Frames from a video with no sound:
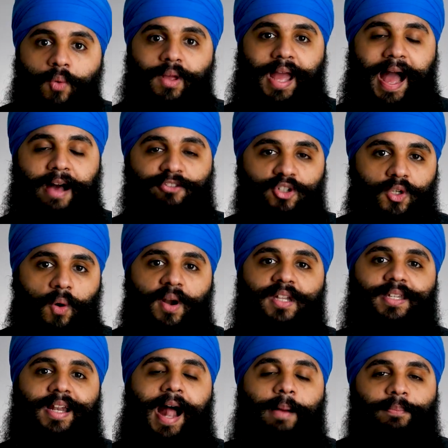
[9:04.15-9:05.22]
We have stories
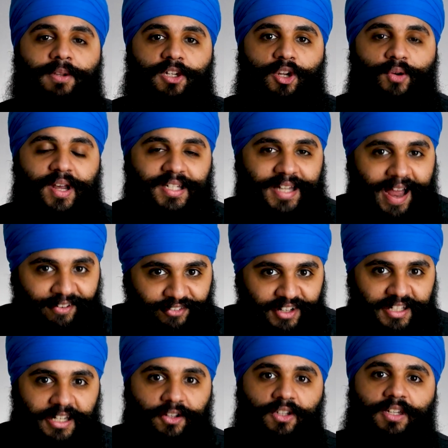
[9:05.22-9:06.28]
that happen to us every
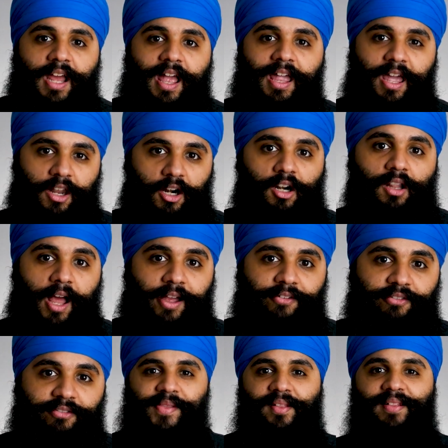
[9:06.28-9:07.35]
single day in our life.
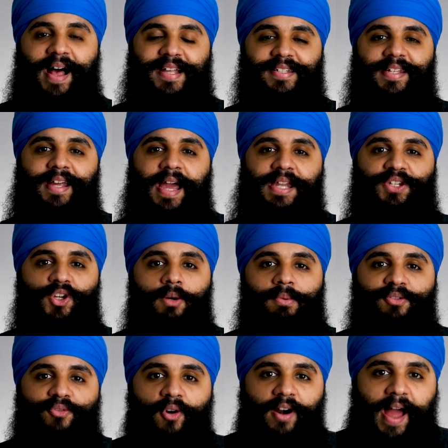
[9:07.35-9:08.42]
And the last thing I do
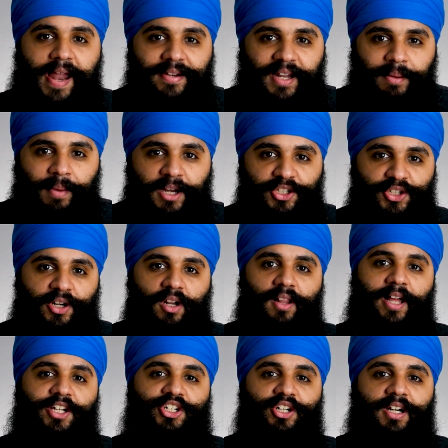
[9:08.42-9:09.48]
before ending my journal
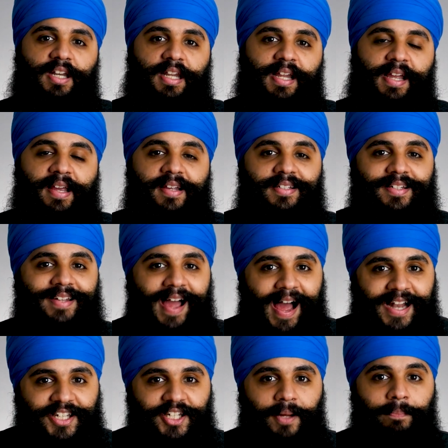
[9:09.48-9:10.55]
entry is
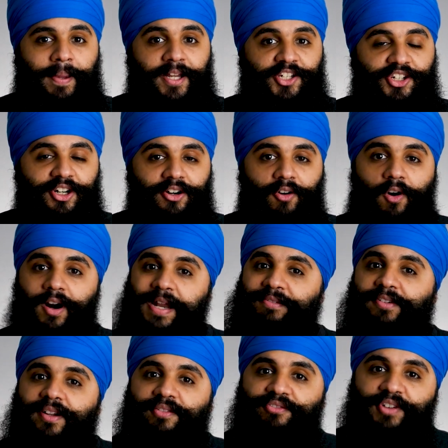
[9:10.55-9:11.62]
attach a picture or
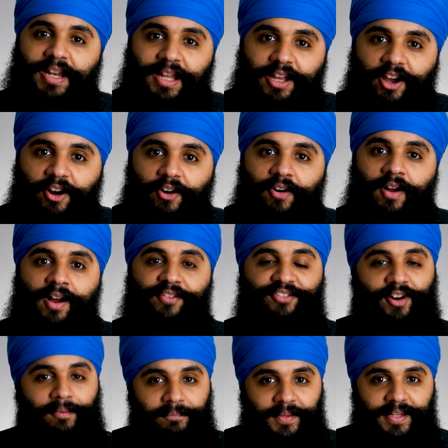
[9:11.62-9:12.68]
even a video
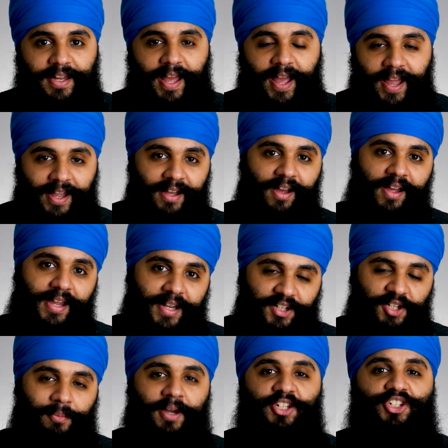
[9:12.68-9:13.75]
from the day
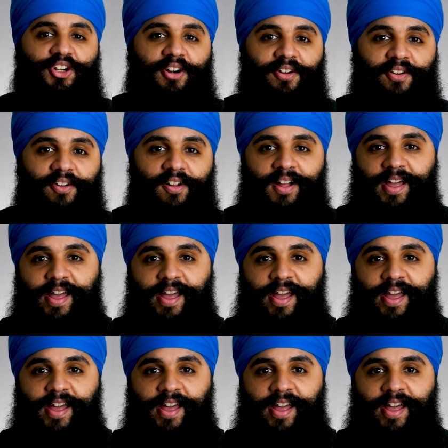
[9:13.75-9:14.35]
into my journal.